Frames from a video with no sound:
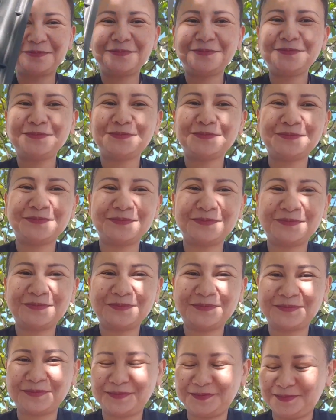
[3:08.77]

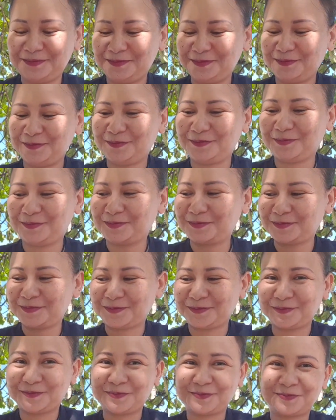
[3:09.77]

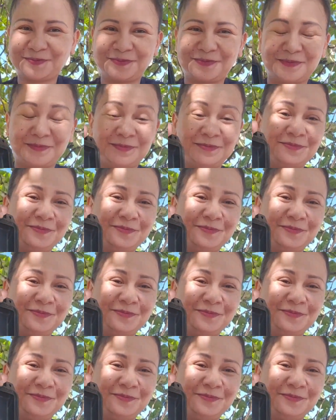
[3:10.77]
No one is speaking in this clip.